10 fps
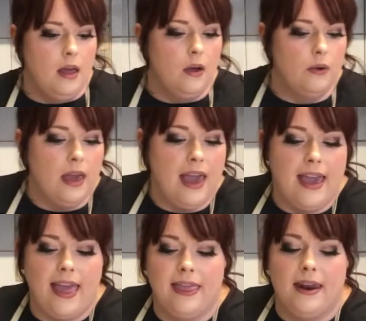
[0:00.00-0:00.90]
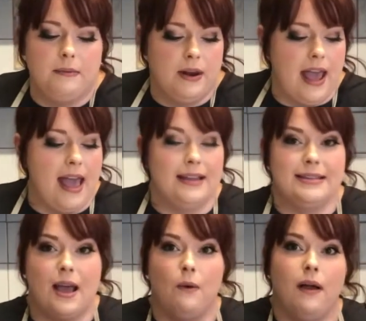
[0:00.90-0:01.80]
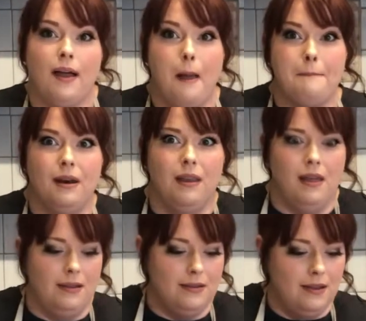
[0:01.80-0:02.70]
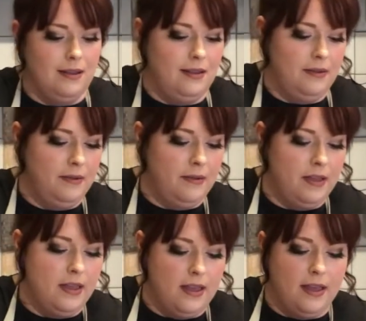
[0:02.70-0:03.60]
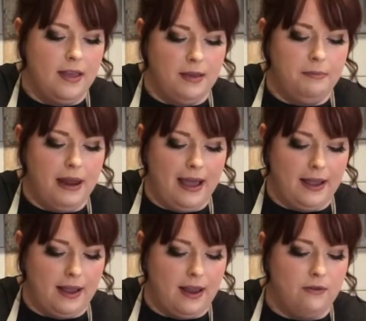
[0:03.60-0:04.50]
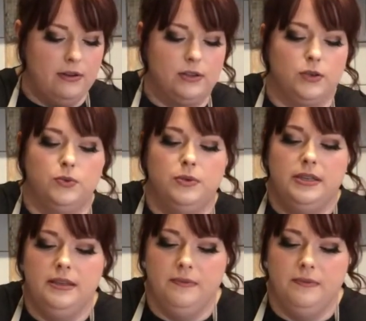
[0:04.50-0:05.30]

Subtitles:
Okay, and then I'm going to add our blood, blackcurrant coolie.